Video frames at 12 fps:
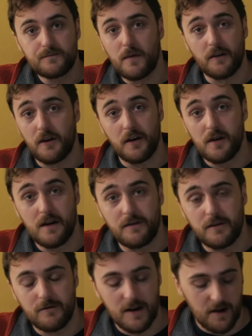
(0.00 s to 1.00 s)
I don't know
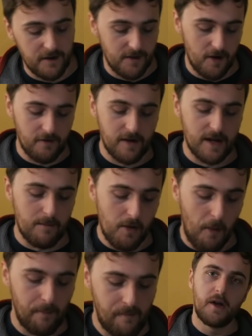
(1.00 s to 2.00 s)
if you realise that already,
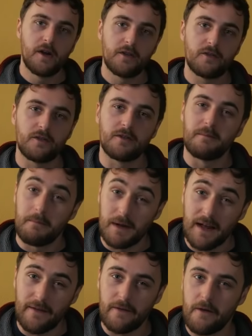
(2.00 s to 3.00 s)
but Terron
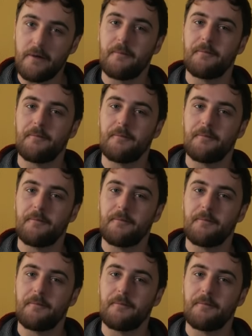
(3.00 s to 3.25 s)
Blando,